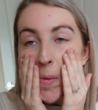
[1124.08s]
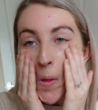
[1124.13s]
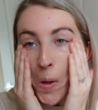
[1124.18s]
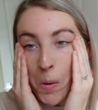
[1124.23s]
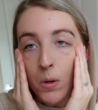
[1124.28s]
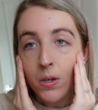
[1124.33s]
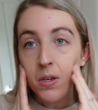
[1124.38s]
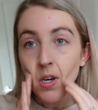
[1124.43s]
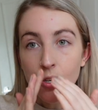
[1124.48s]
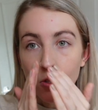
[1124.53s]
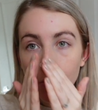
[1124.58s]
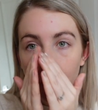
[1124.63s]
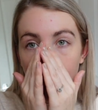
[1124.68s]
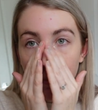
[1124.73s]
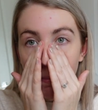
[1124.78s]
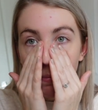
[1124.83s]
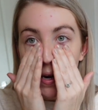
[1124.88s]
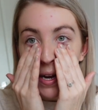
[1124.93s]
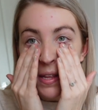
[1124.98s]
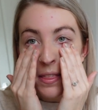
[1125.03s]
I'm going to try
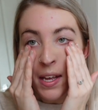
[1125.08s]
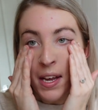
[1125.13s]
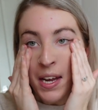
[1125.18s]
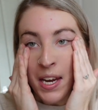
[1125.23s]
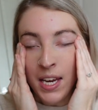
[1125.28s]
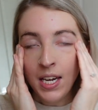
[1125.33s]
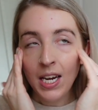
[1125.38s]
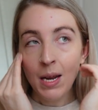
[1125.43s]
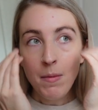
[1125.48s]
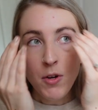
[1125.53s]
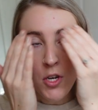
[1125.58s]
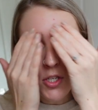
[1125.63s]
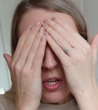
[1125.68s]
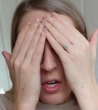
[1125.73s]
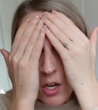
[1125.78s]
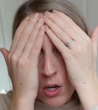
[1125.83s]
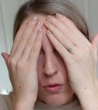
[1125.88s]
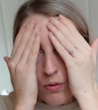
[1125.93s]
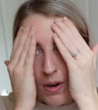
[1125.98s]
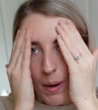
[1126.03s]
and blend that in. Let me just go
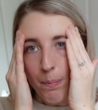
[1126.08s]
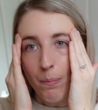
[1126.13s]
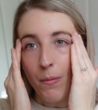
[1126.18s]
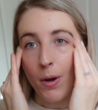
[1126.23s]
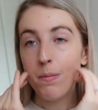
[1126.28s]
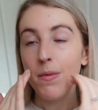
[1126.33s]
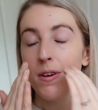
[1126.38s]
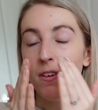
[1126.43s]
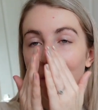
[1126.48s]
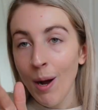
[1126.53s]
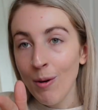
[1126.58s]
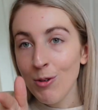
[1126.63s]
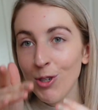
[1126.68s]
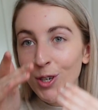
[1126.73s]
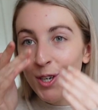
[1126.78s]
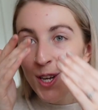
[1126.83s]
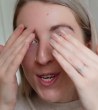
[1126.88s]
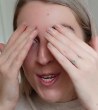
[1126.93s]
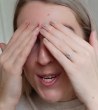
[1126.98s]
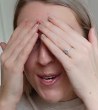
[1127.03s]
and grab my mirror. I'm
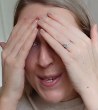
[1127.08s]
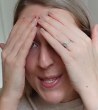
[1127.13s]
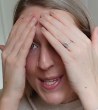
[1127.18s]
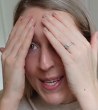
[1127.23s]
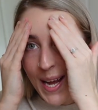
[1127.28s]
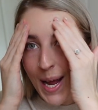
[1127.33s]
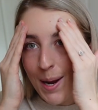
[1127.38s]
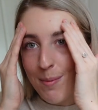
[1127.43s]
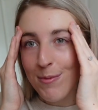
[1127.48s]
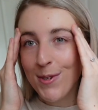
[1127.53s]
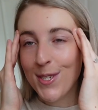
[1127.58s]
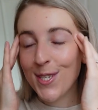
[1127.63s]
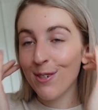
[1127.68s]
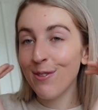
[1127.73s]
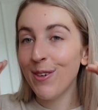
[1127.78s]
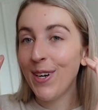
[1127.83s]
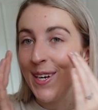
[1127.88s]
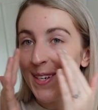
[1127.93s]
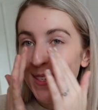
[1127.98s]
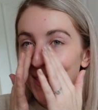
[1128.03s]
trying to use the camera
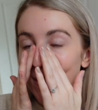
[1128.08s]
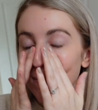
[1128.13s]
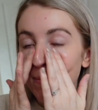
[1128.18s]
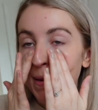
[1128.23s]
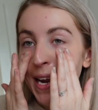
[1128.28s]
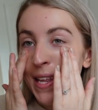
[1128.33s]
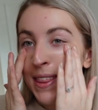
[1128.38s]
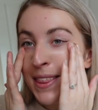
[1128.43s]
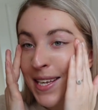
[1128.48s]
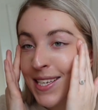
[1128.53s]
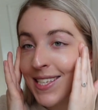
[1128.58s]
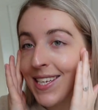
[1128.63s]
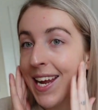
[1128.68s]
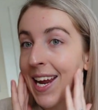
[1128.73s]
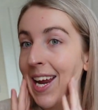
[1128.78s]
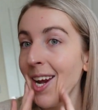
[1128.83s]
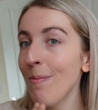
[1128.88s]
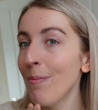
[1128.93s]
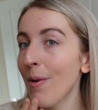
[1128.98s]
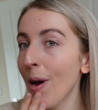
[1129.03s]
screen to blend this
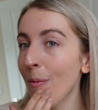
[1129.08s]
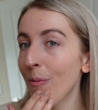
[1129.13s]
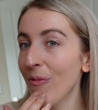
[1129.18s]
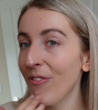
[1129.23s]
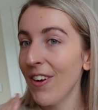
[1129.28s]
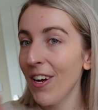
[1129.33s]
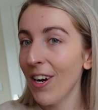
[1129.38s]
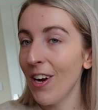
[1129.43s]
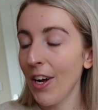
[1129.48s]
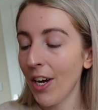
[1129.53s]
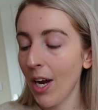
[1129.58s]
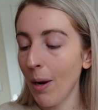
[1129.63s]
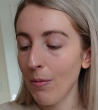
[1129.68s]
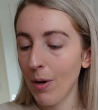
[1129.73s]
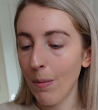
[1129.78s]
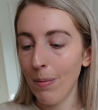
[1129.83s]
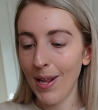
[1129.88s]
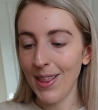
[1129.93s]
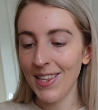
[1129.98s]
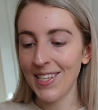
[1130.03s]
in, but I feel like I'm
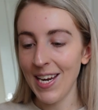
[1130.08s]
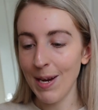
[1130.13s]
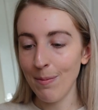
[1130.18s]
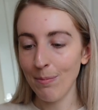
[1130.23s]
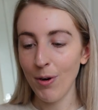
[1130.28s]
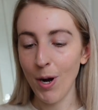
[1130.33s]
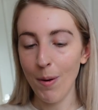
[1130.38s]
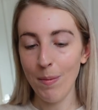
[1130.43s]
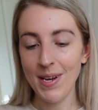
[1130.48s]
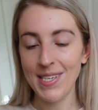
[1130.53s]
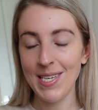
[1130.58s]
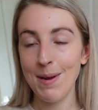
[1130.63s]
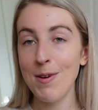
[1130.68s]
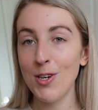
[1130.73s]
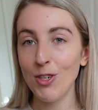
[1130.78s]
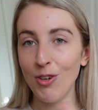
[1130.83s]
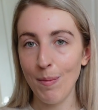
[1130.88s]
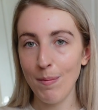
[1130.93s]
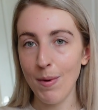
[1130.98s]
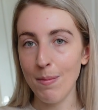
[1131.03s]
not blending it in properly. So let me
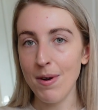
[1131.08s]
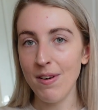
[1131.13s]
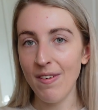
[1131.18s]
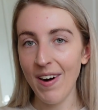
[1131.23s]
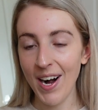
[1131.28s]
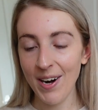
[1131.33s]
just grab my mirror.